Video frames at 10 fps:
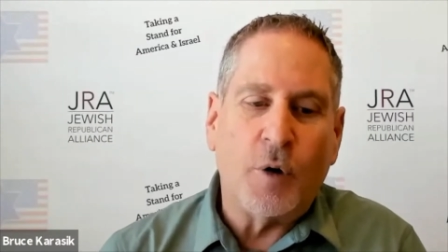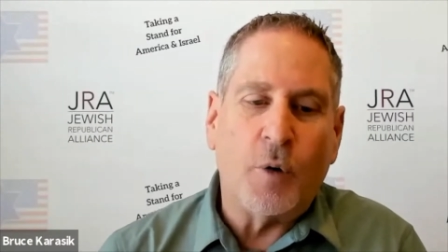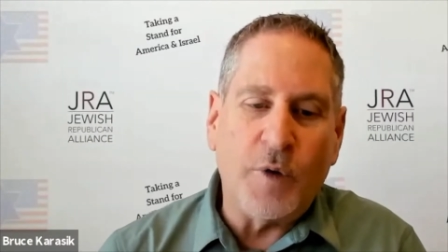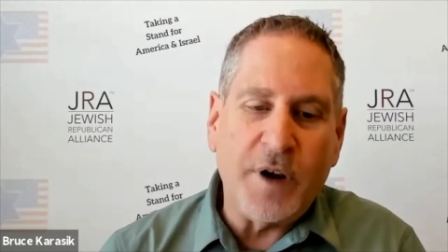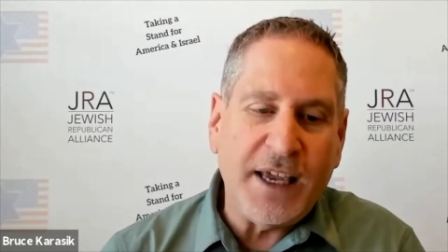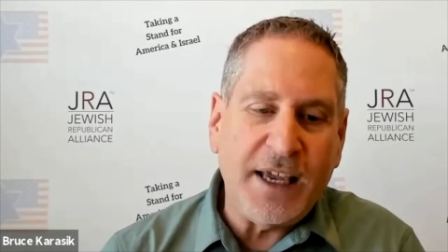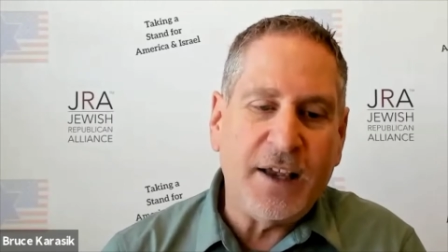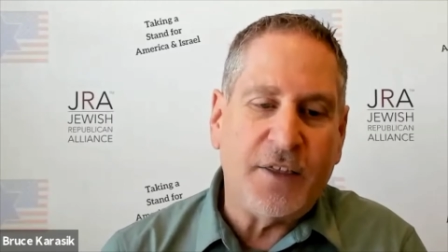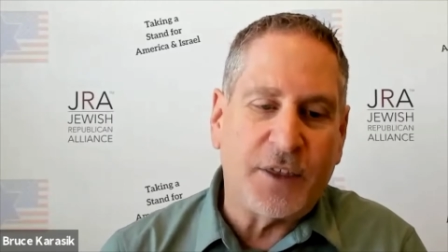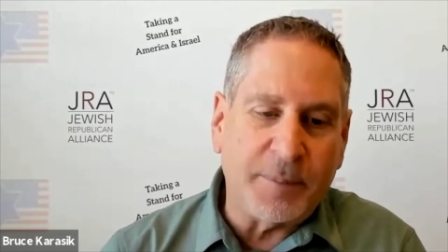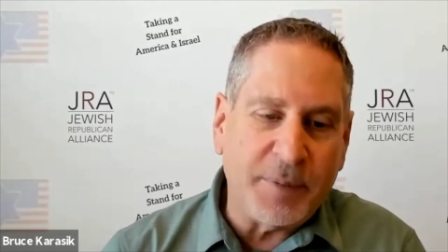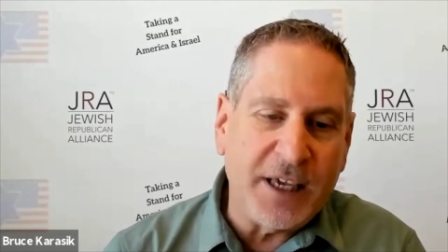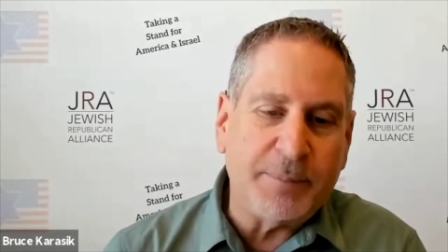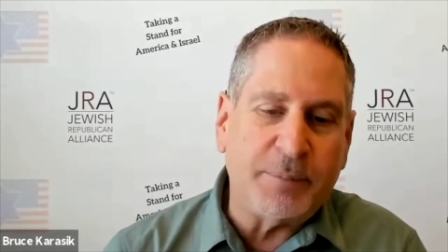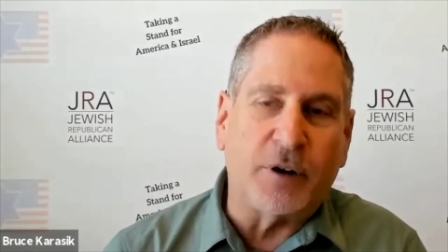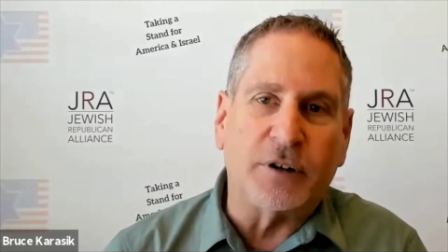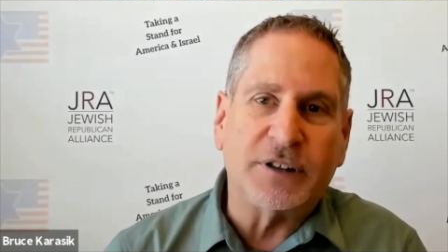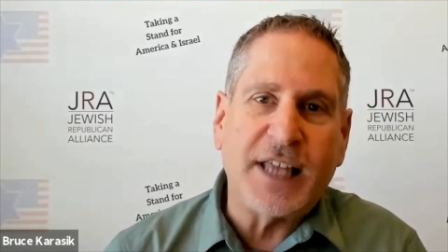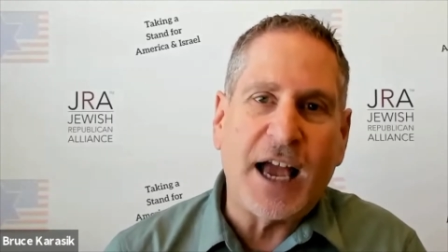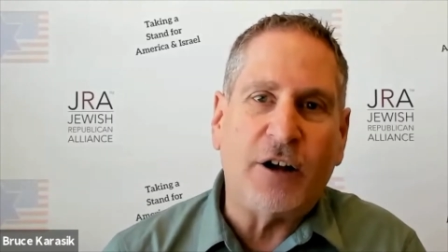we, the people,
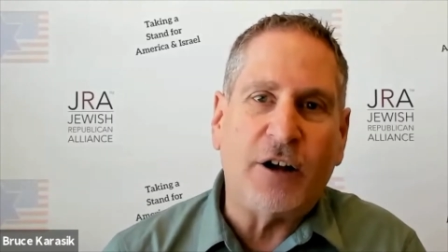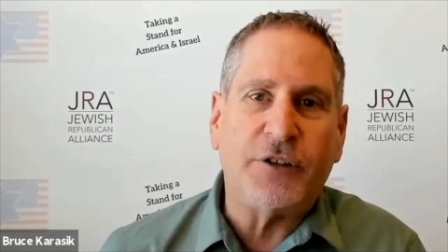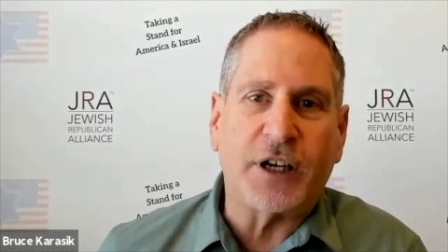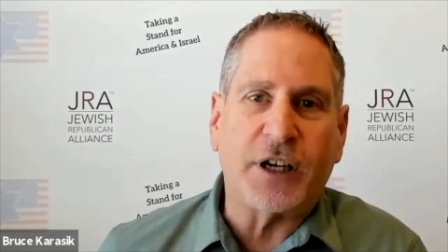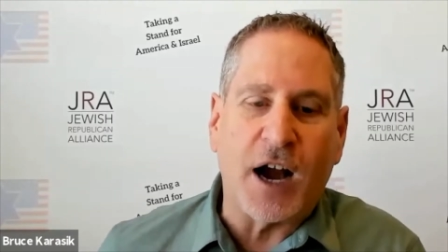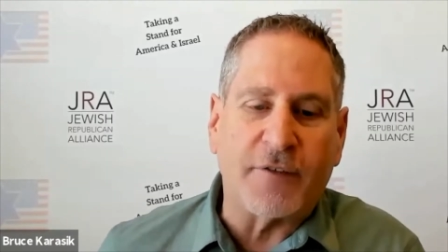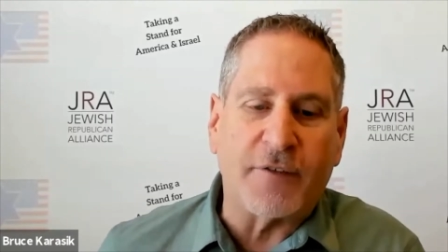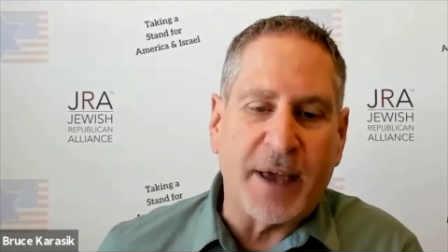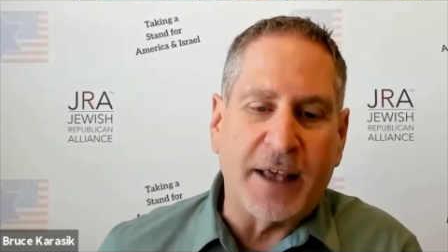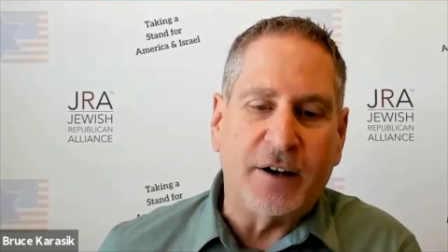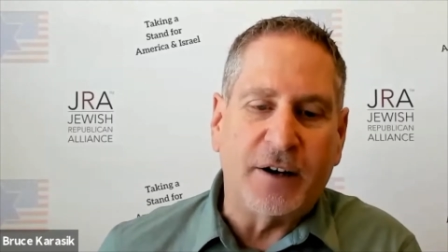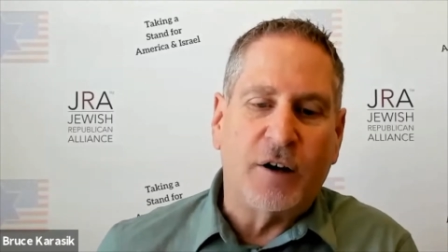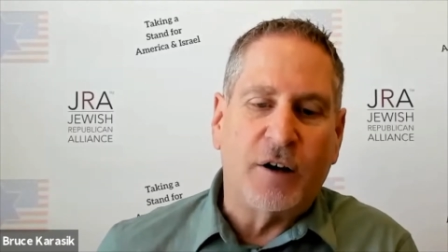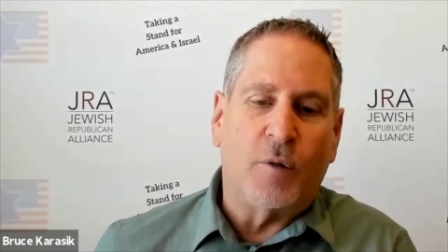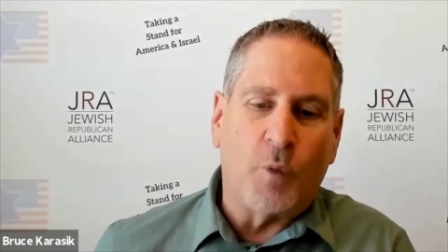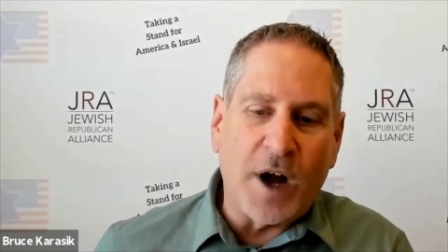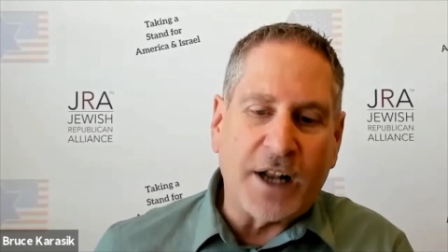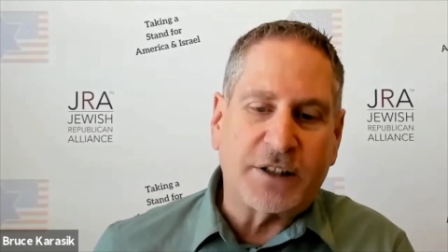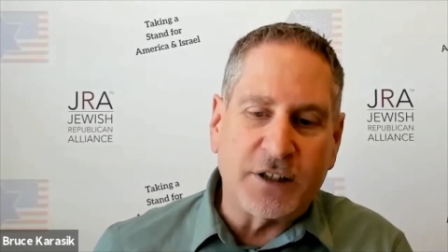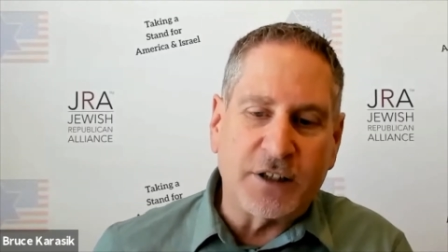tell the government
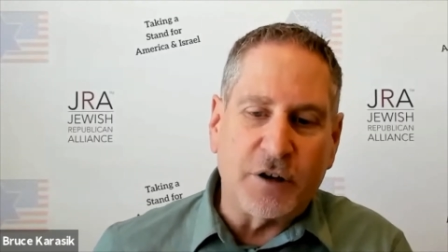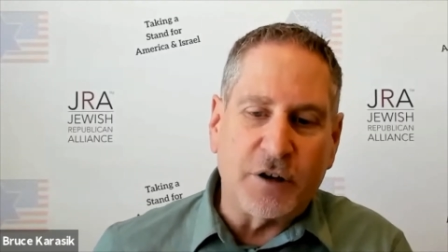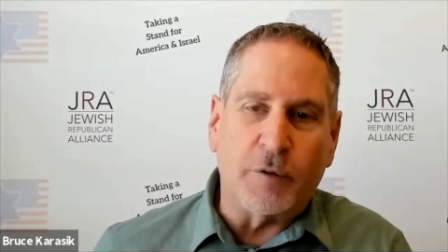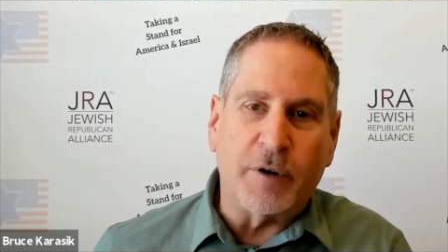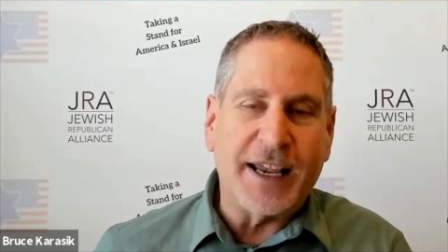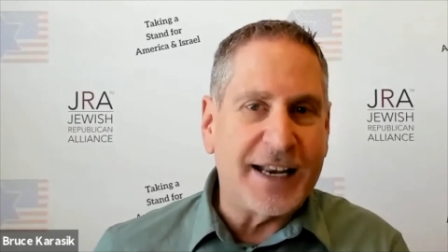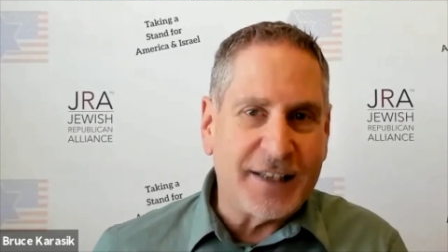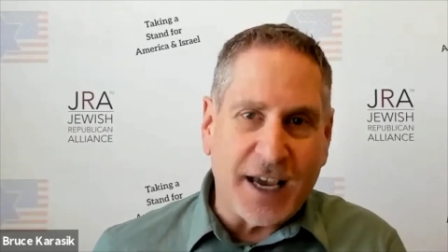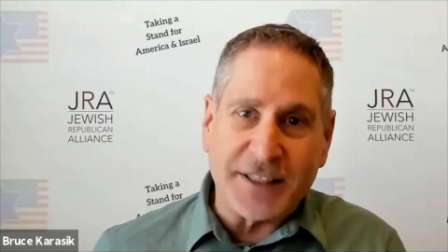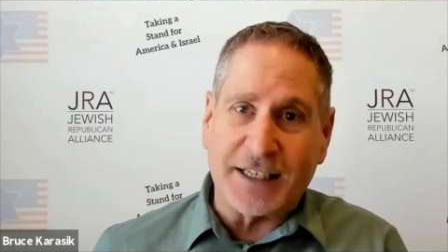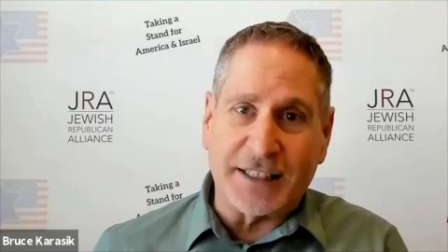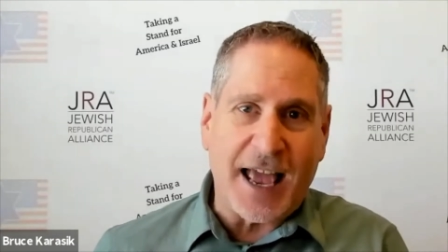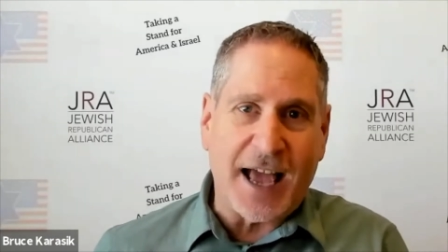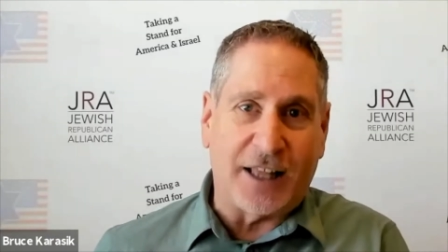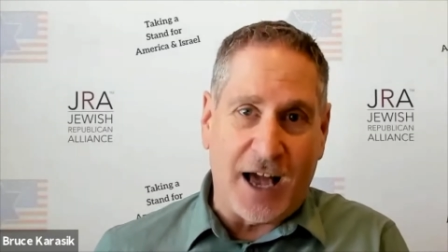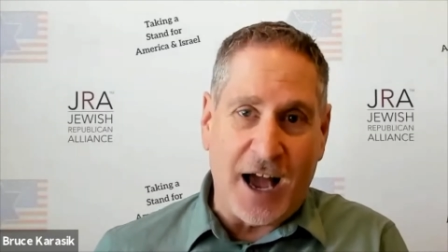what to do. It doesn't tell